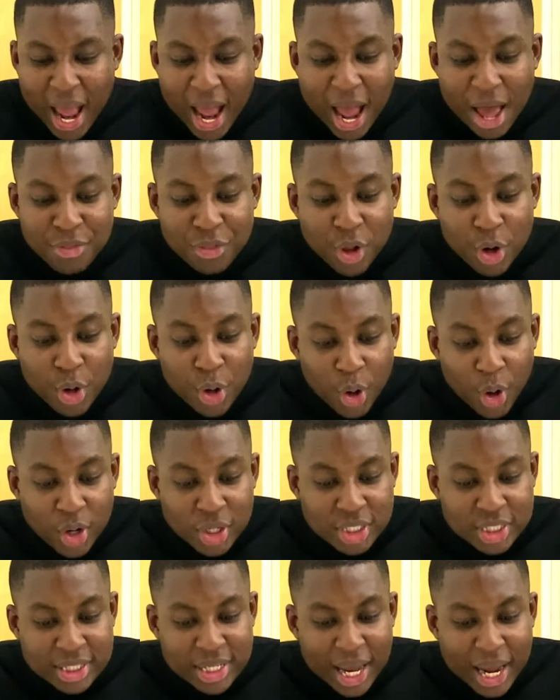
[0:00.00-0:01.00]
And the
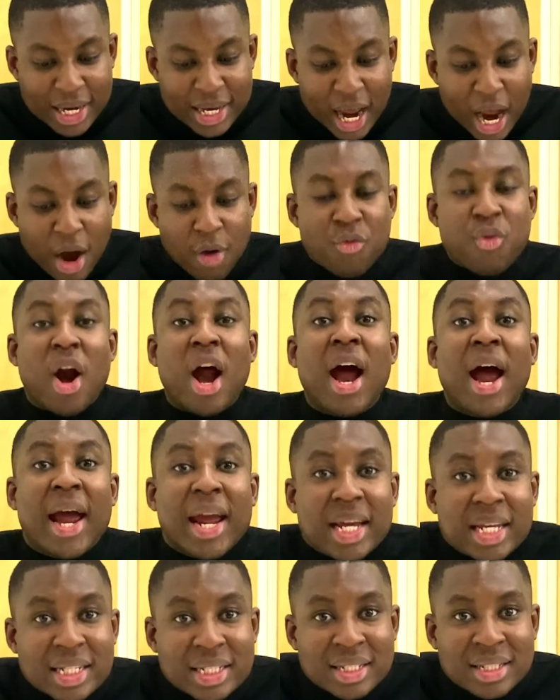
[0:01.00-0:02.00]
Lord said,
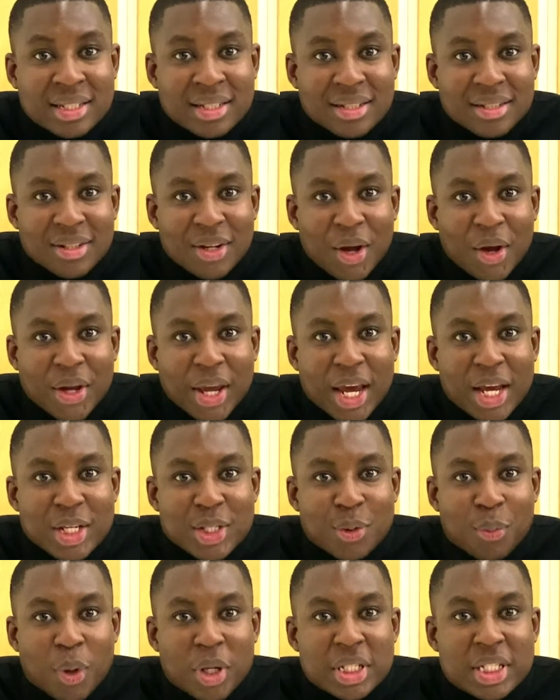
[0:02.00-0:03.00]
arise. Okay,
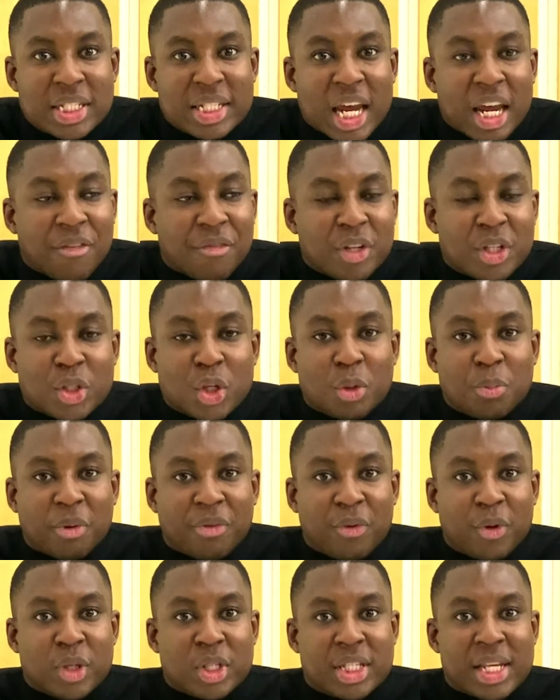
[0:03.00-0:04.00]
so once David stood
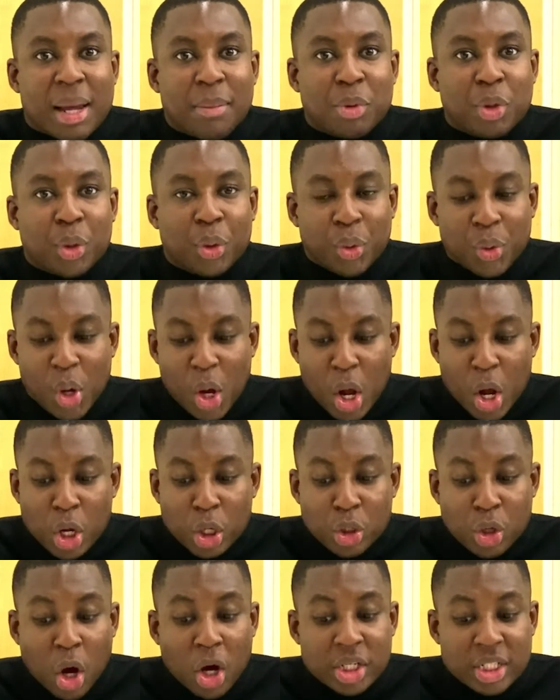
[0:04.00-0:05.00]
before Samuel,
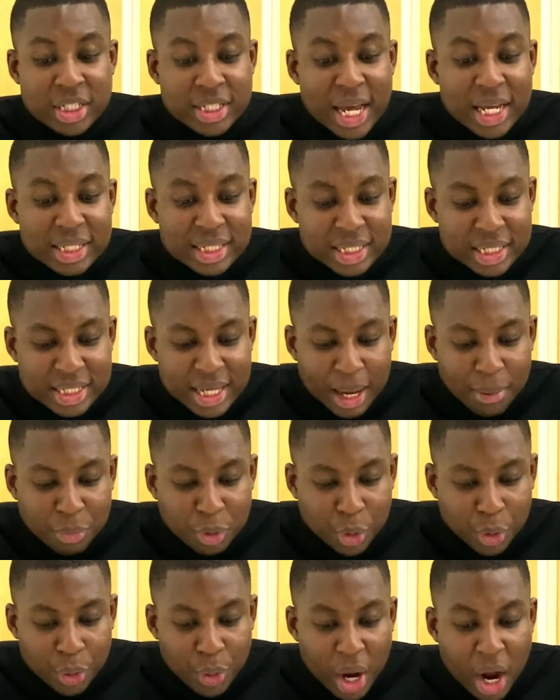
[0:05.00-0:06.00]
God said to
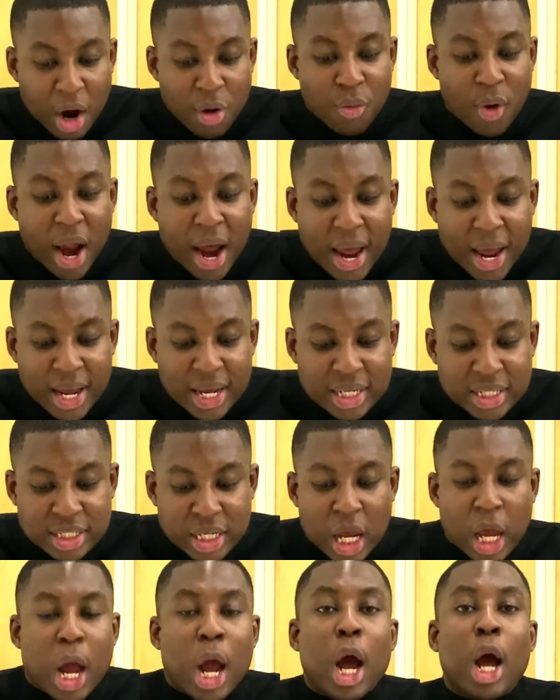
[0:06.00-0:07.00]
Samuel, arise,
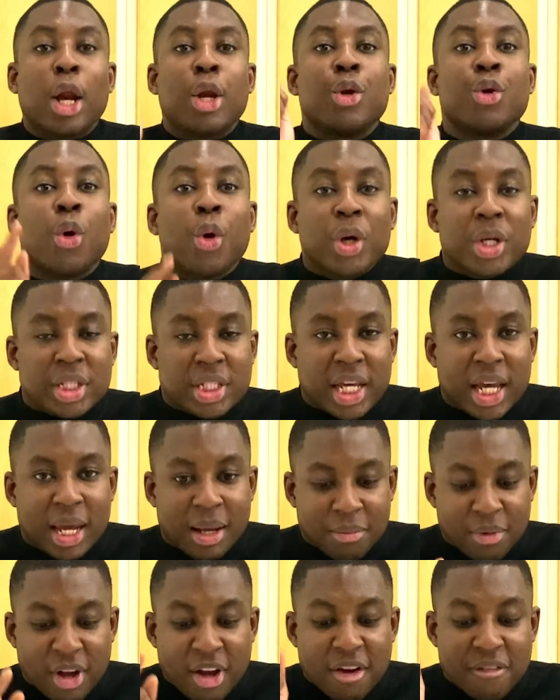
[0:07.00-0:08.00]
anoint
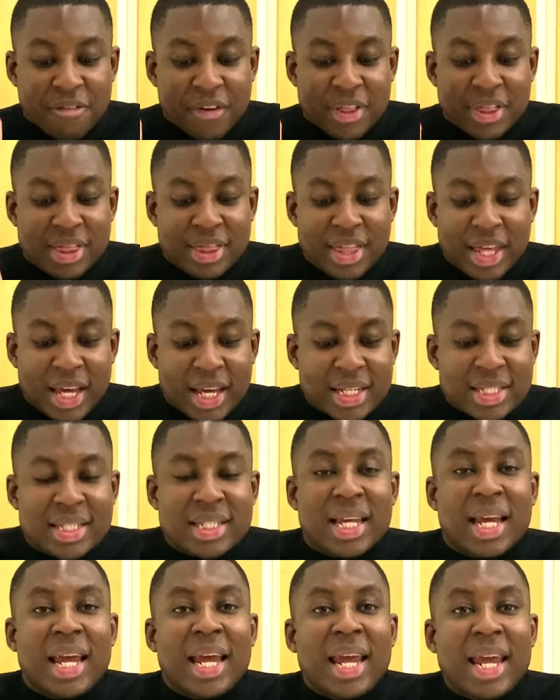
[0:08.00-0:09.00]
him, for
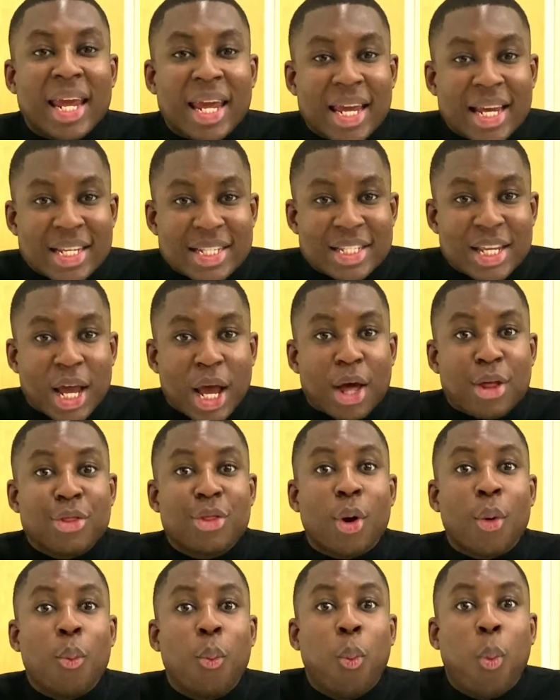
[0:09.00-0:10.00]
this is
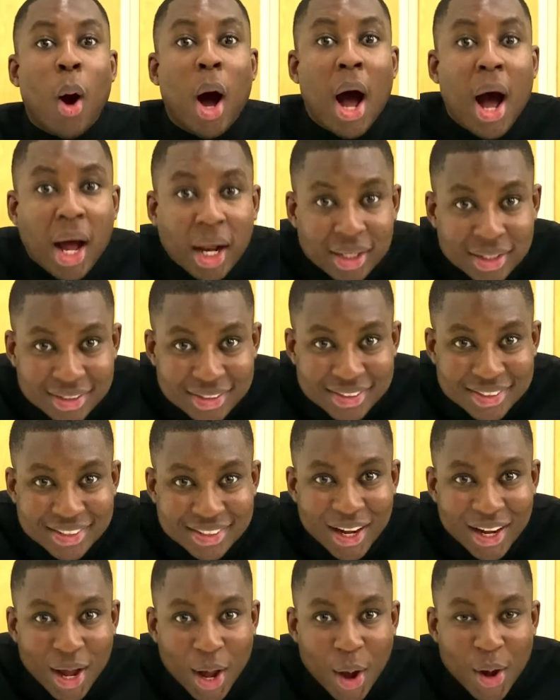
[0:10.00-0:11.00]
the one.
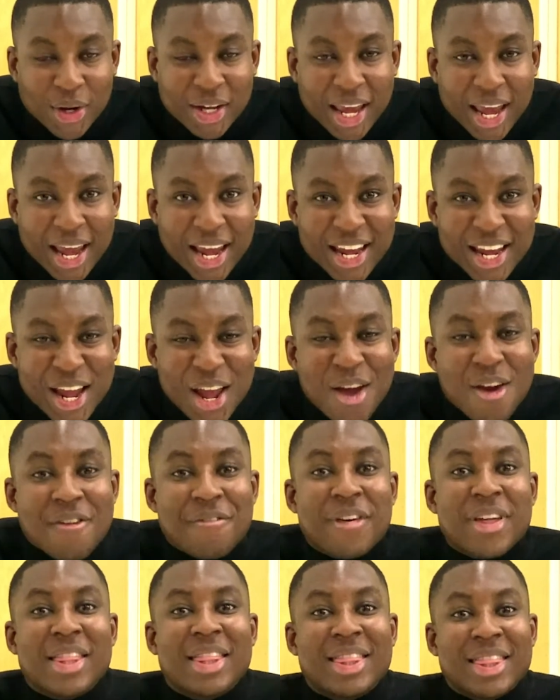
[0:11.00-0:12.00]
Okay,
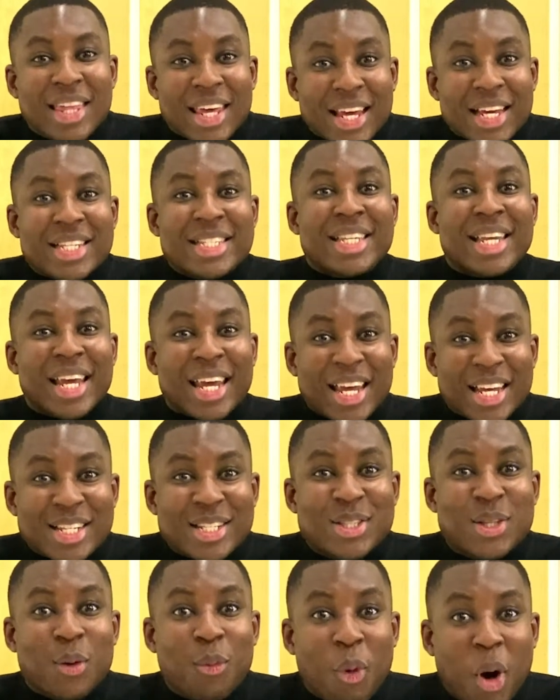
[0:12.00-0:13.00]
for this
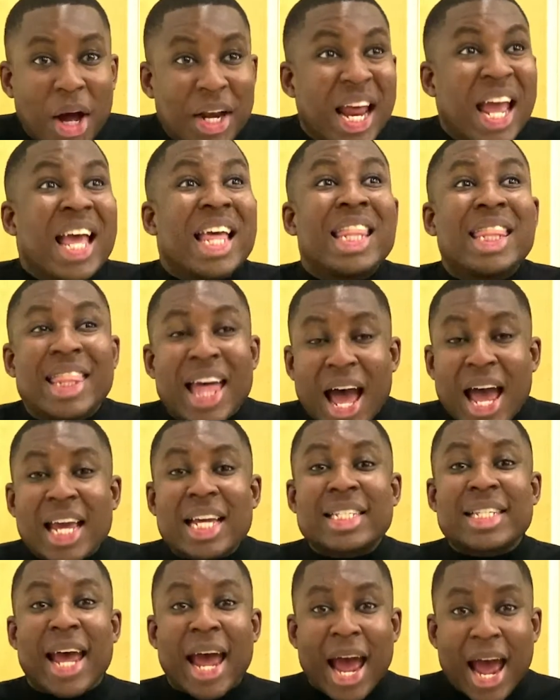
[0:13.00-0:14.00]
is the one. That
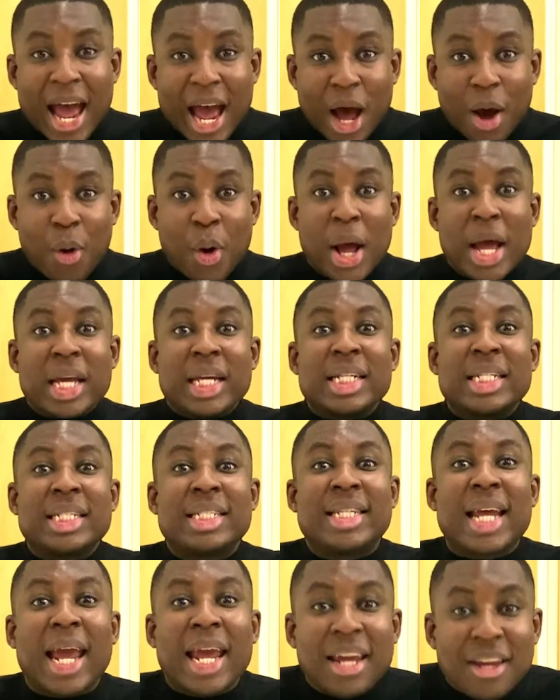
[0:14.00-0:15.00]
is how
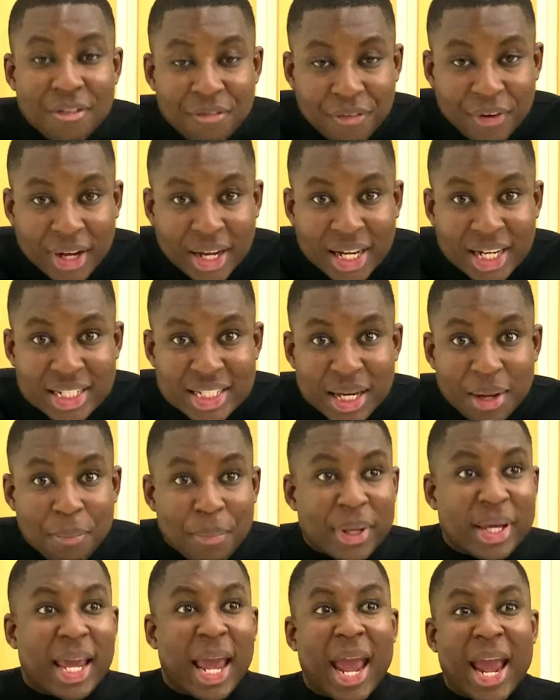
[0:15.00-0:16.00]
David
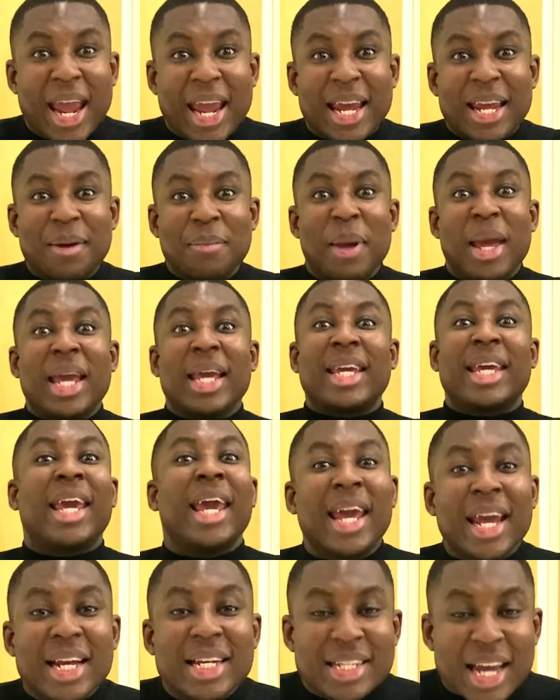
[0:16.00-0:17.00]
became
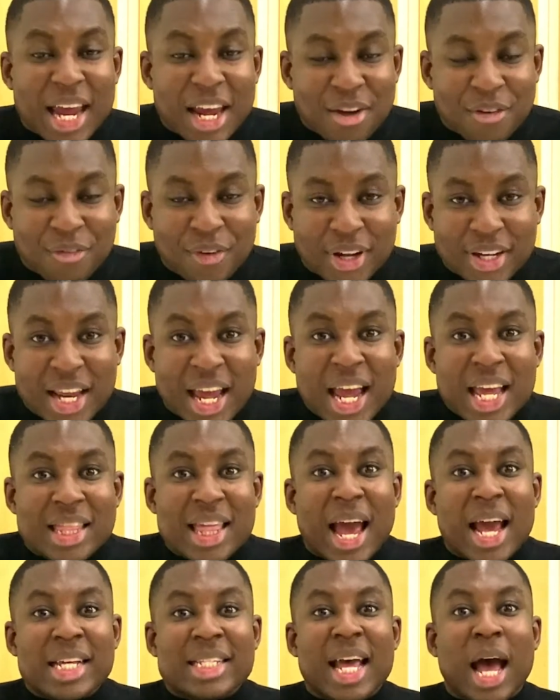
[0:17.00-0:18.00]
King David.
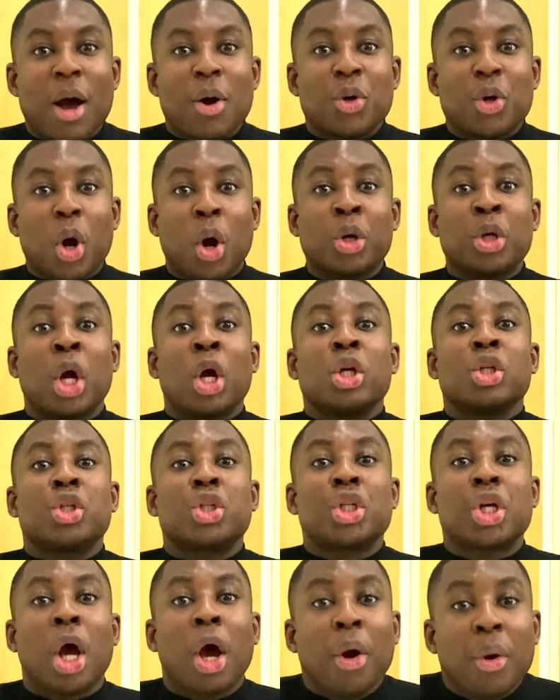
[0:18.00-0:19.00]
That is how God
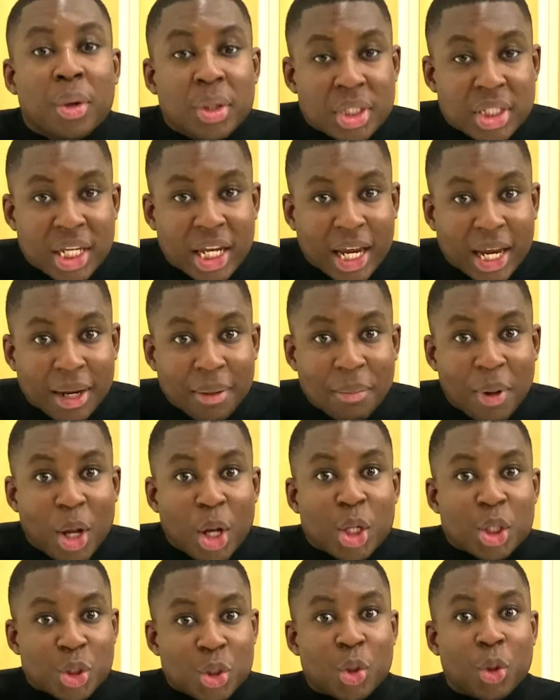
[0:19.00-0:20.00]
chose him
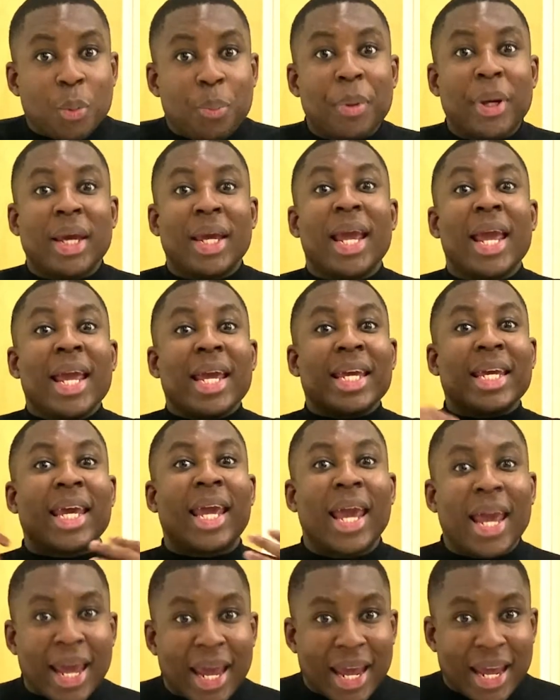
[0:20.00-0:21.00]
to be
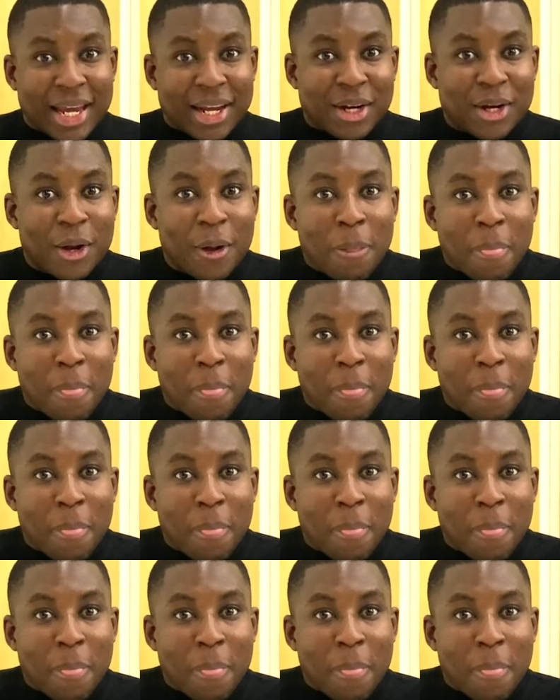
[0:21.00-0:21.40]
king.